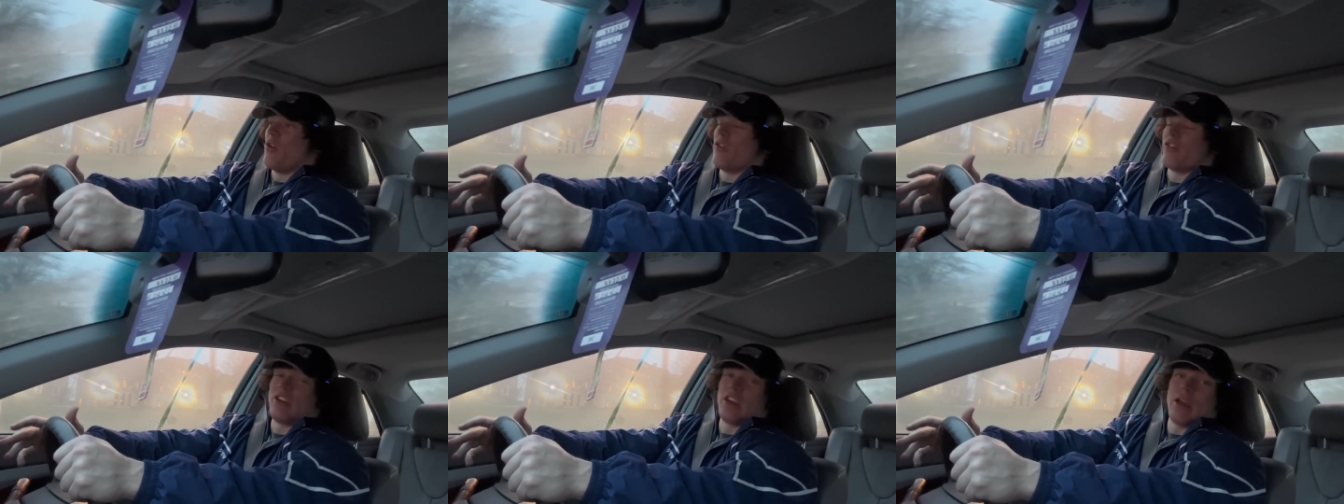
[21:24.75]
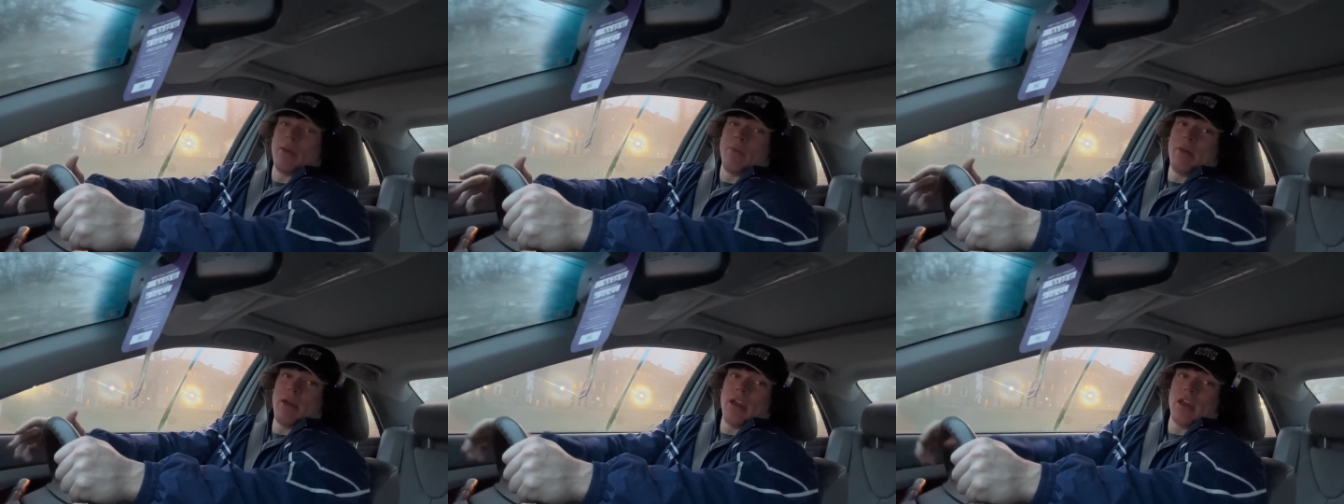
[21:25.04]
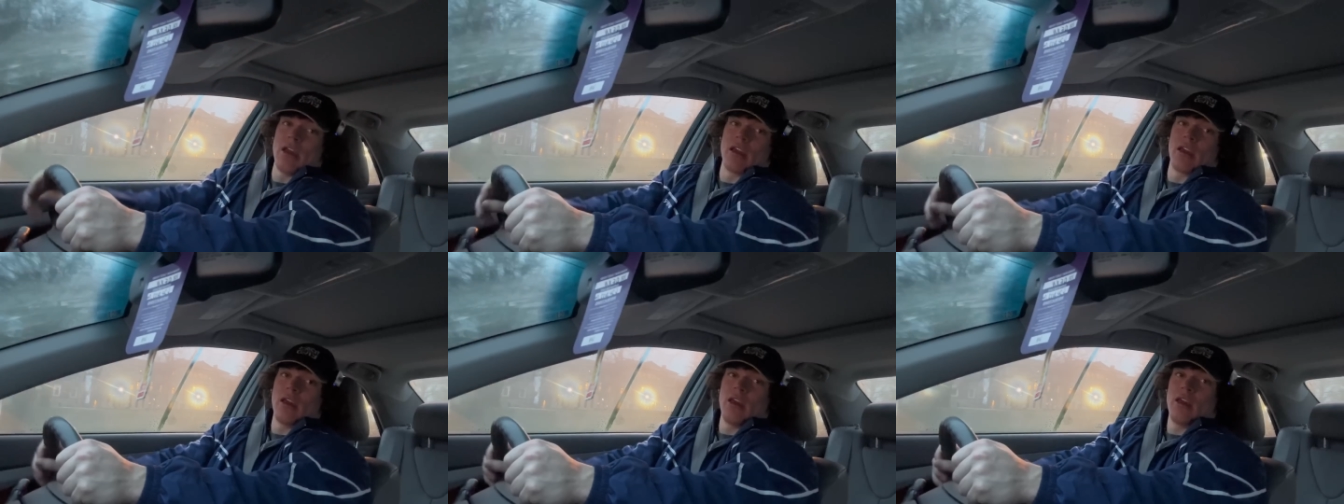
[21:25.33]
is to get
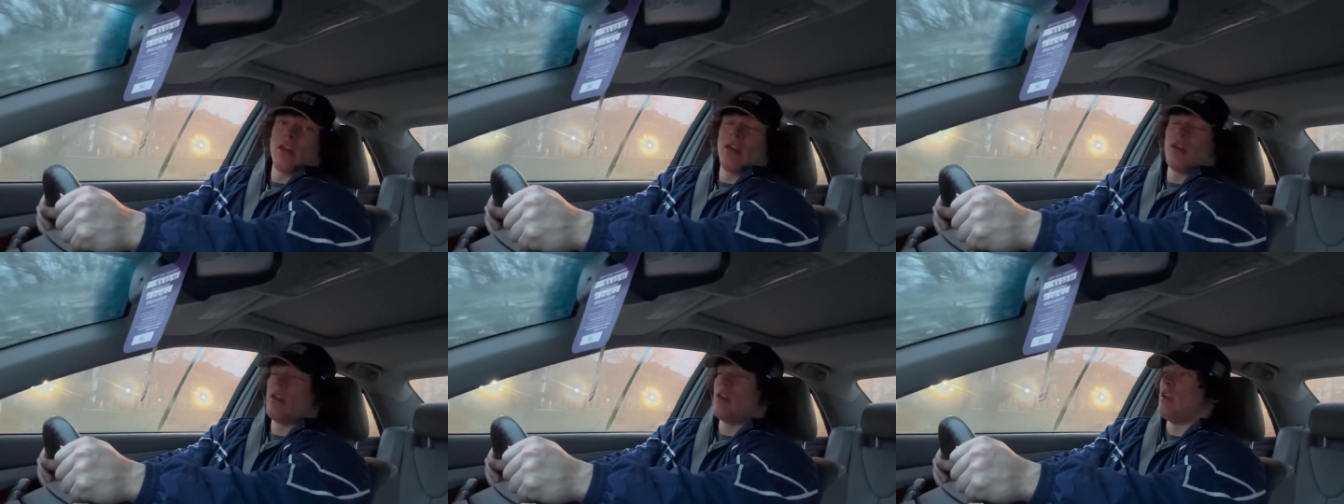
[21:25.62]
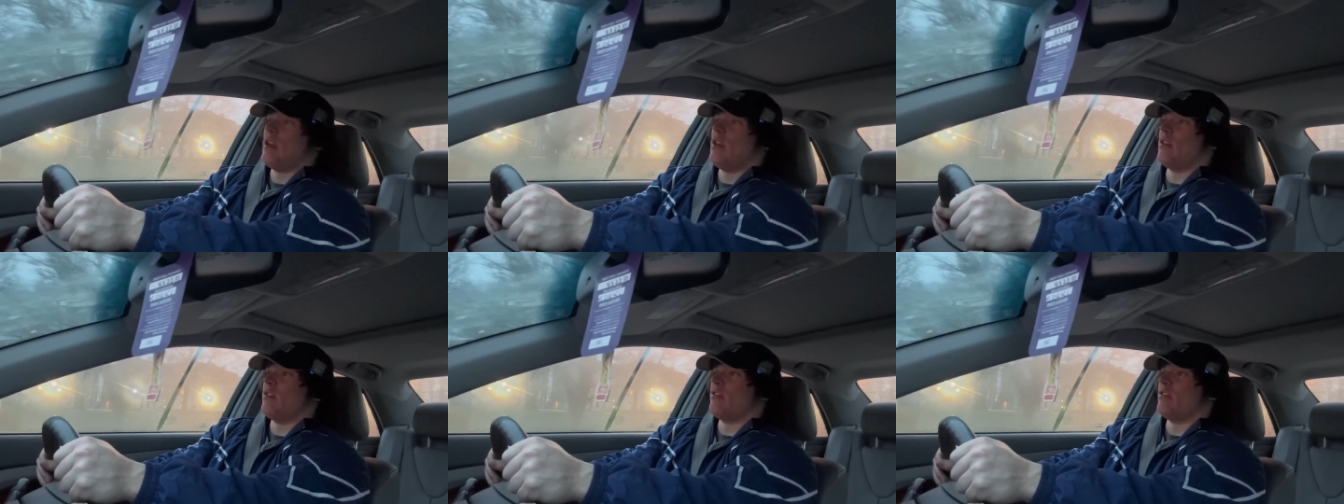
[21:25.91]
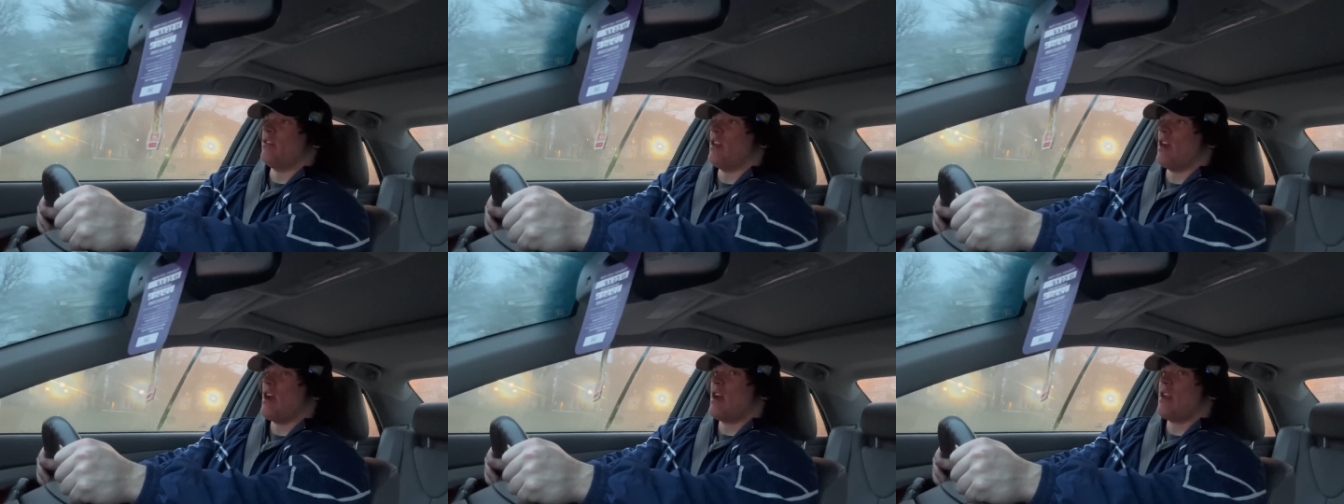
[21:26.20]
big, it is
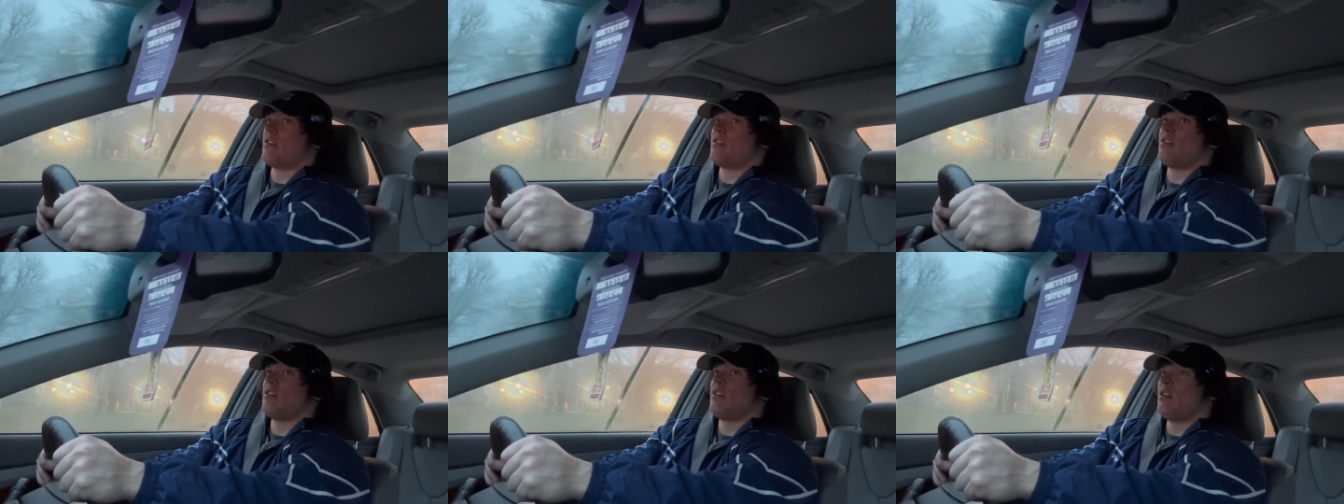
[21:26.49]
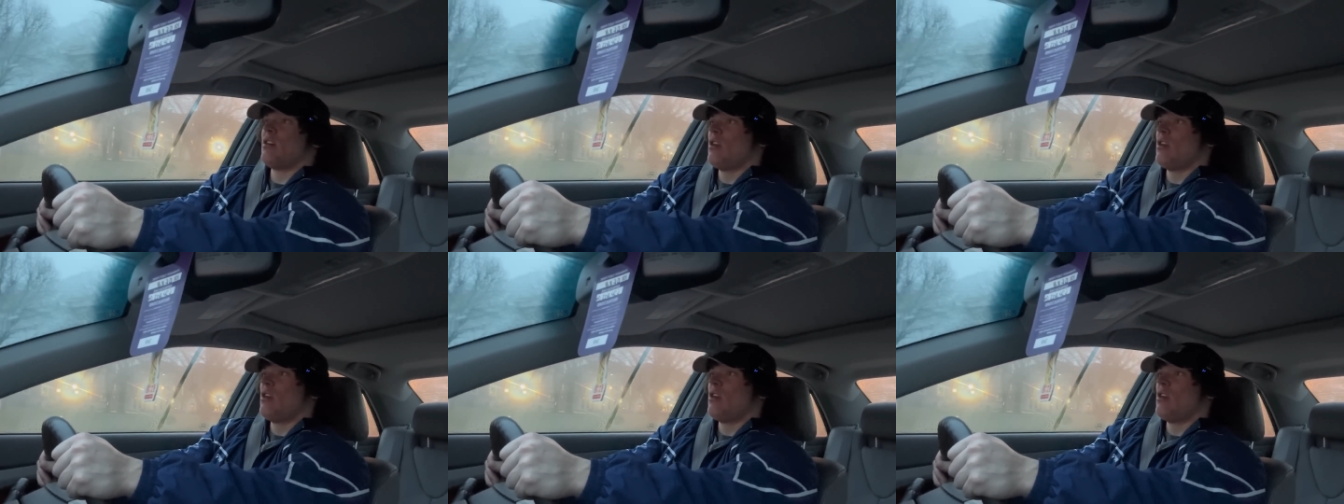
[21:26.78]
not